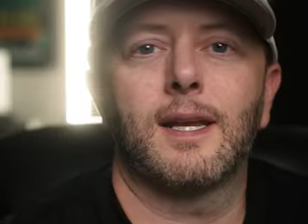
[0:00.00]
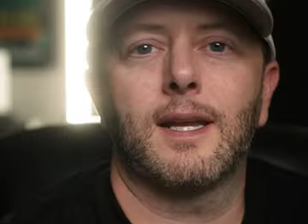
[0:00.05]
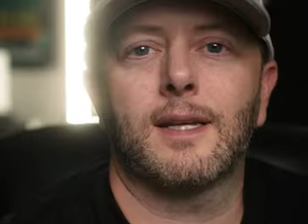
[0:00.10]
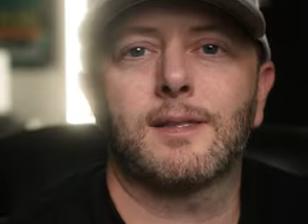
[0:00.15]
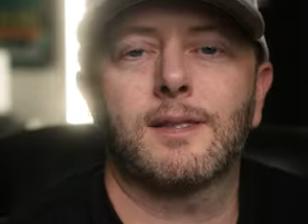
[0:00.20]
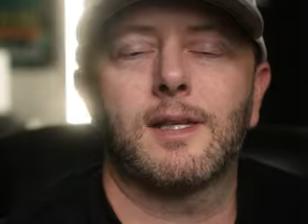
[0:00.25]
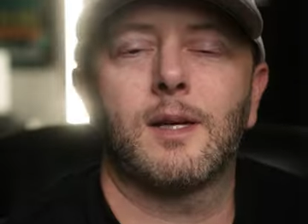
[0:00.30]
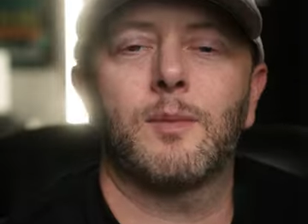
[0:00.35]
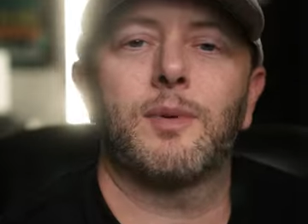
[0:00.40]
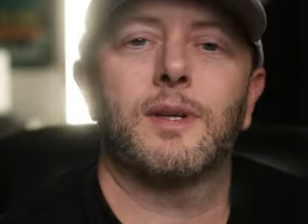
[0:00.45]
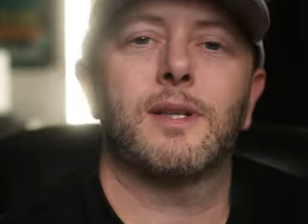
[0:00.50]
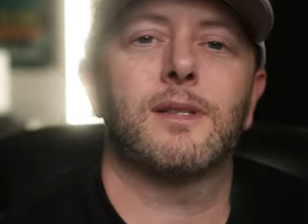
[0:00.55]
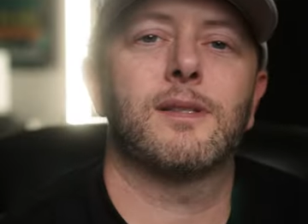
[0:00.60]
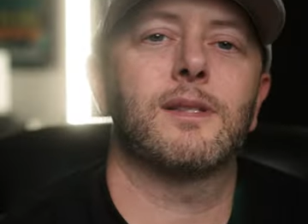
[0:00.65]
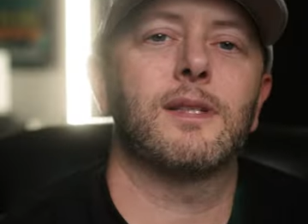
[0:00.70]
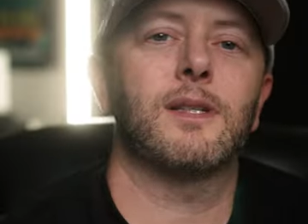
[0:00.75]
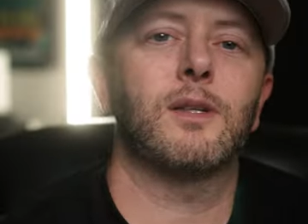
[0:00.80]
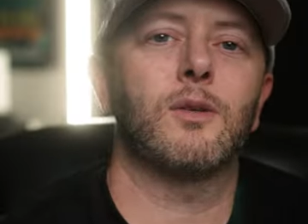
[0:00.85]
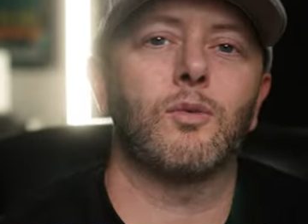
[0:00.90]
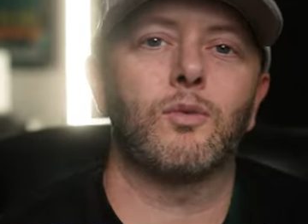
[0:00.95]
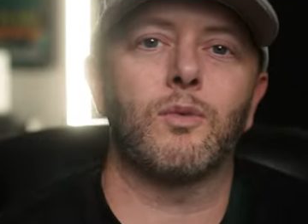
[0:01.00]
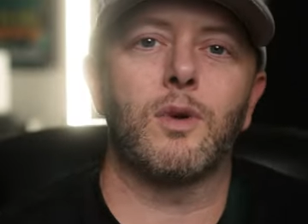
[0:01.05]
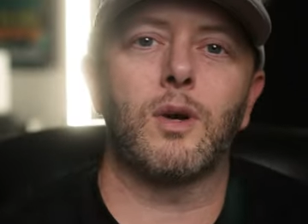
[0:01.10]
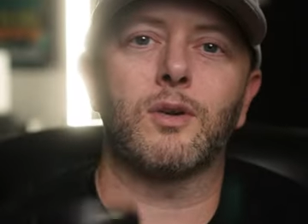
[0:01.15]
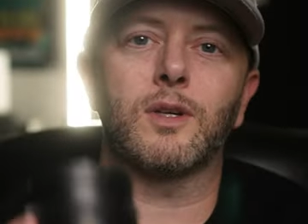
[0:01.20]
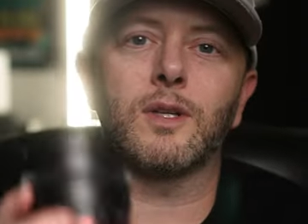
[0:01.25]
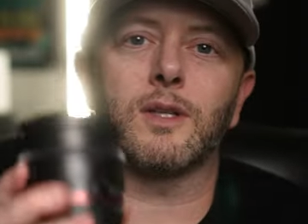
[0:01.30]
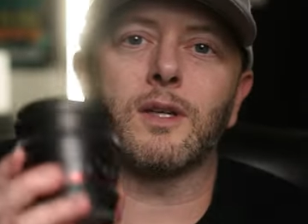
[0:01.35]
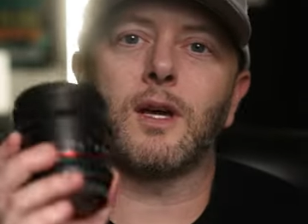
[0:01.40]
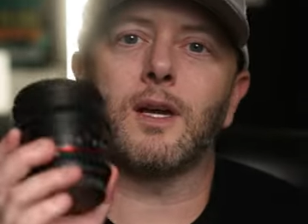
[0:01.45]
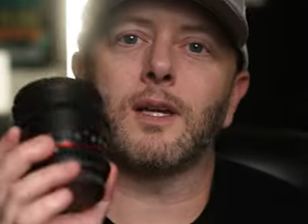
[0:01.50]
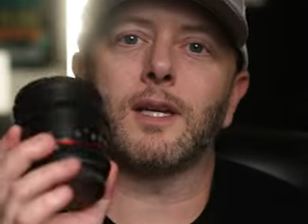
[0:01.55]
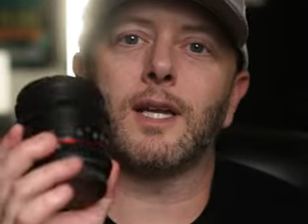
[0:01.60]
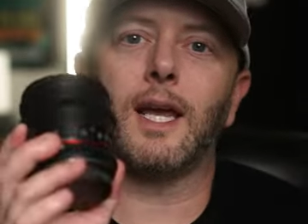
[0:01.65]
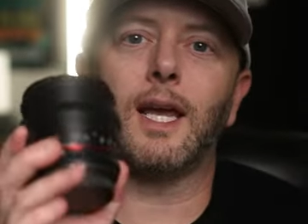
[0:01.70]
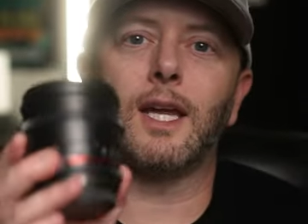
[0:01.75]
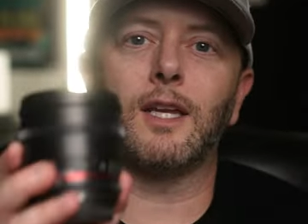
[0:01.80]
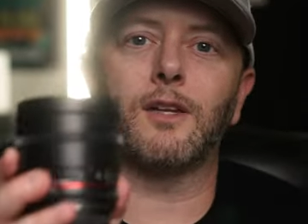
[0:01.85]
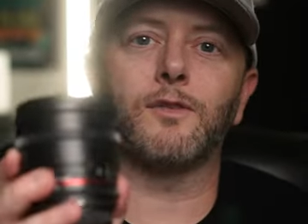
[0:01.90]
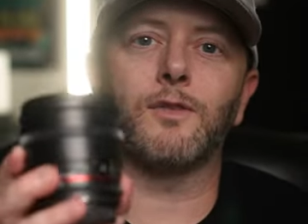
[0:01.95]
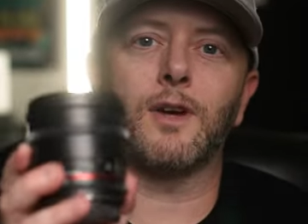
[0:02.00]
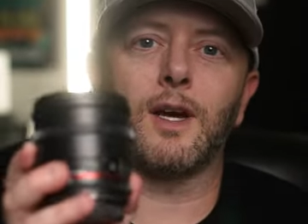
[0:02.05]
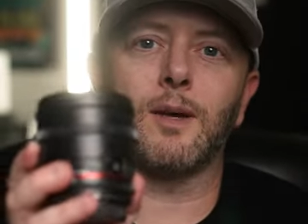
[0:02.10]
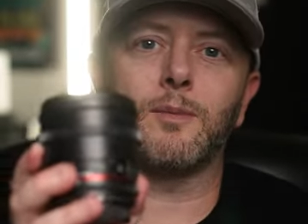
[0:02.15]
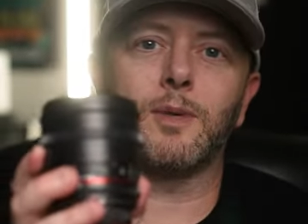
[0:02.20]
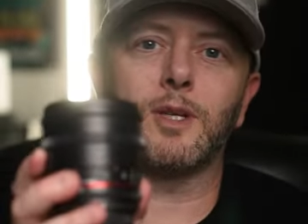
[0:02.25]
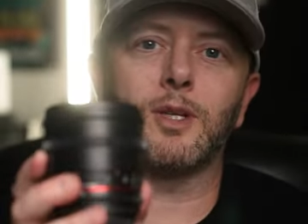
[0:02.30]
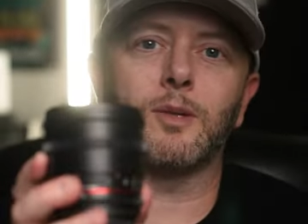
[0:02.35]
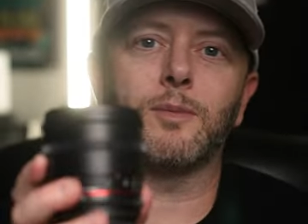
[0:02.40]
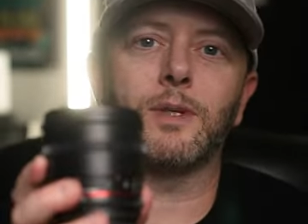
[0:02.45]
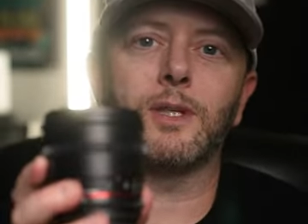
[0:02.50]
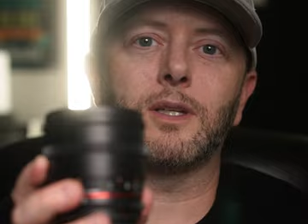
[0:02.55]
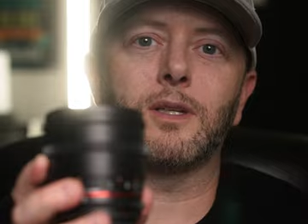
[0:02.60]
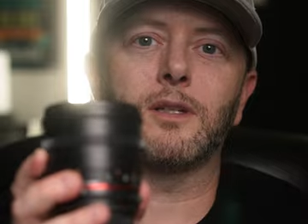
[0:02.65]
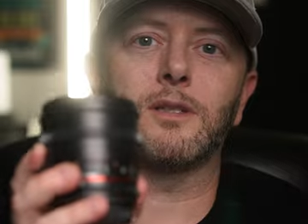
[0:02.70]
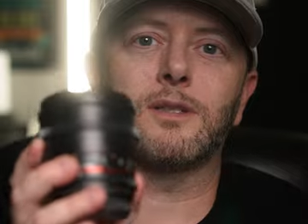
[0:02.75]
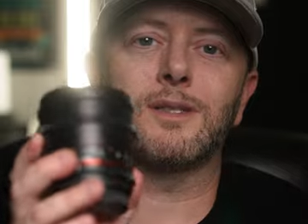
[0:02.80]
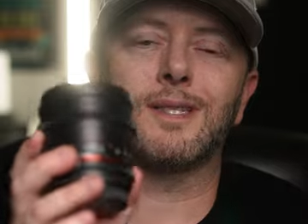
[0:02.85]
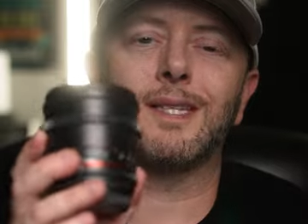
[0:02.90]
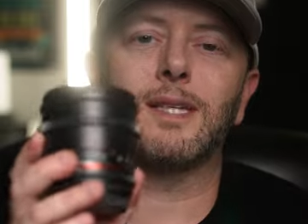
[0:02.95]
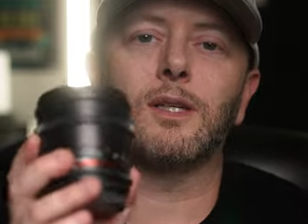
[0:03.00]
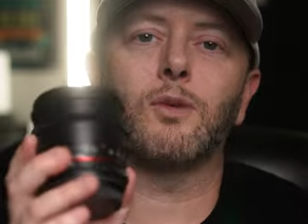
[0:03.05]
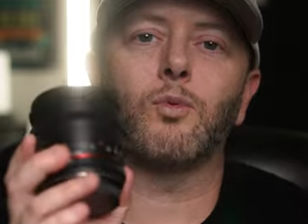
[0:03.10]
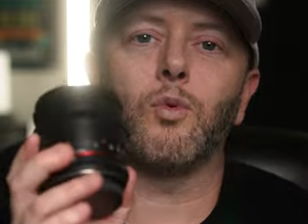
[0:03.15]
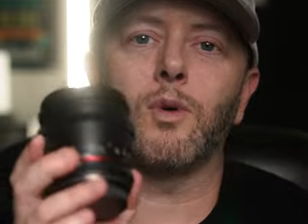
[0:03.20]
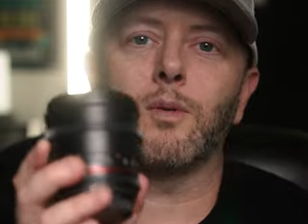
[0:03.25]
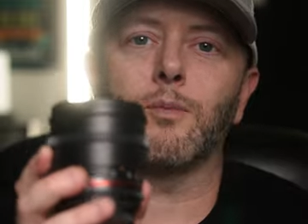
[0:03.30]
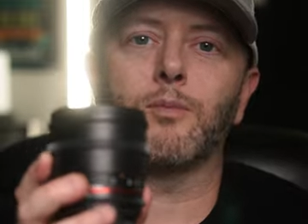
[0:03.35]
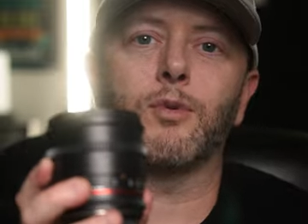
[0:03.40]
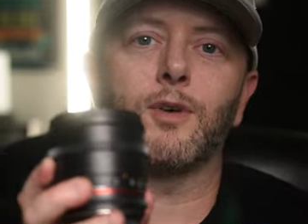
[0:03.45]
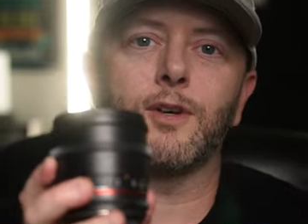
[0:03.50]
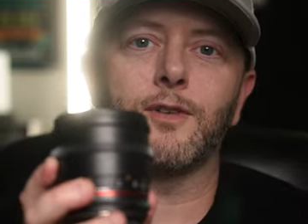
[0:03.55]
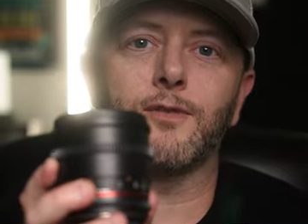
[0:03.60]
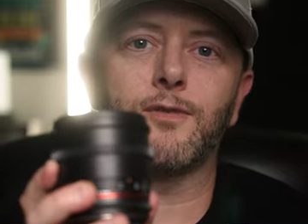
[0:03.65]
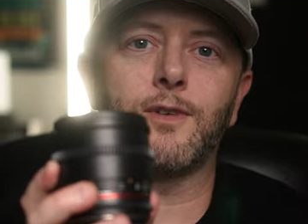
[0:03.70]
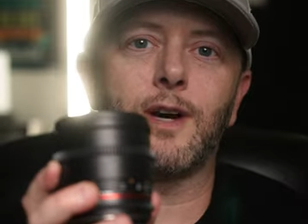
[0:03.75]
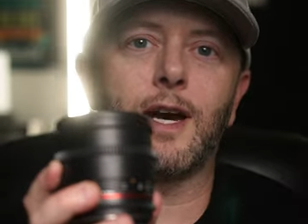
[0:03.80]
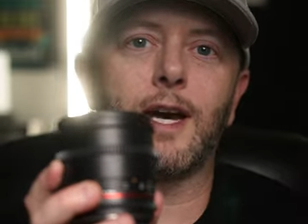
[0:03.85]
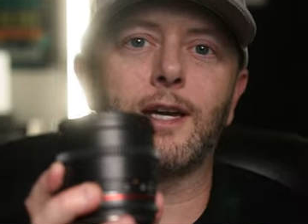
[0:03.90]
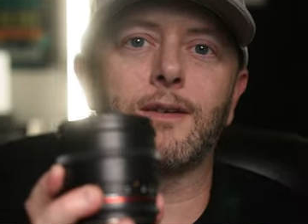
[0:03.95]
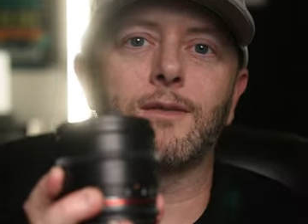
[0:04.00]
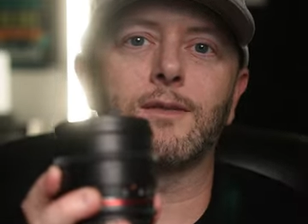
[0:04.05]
Next up is the Rokinon 85mm T1.5.